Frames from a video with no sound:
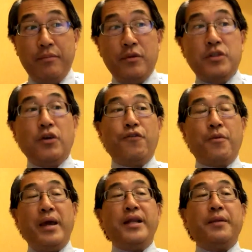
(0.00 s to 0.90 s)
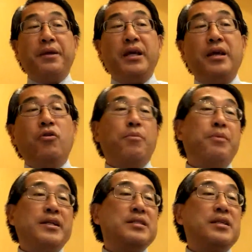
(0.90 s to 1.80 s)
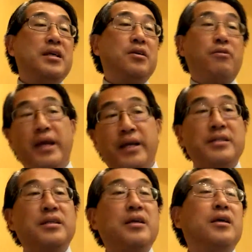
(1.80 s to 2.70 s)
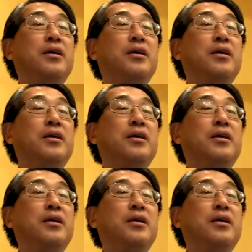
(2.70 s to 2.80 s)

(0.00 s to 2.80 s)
So from A to B, or B to C, or A to C,